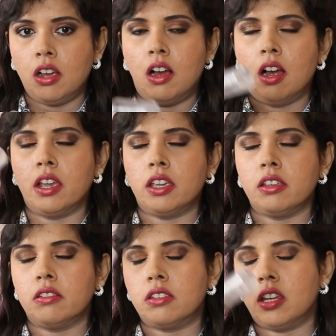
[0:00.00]
I
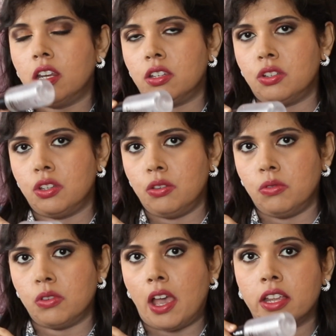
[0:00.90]
tend to
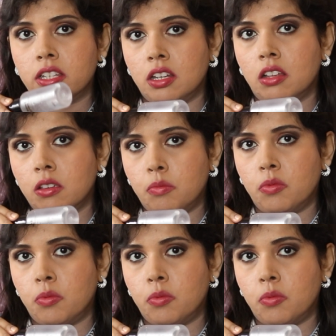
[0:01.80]
use add another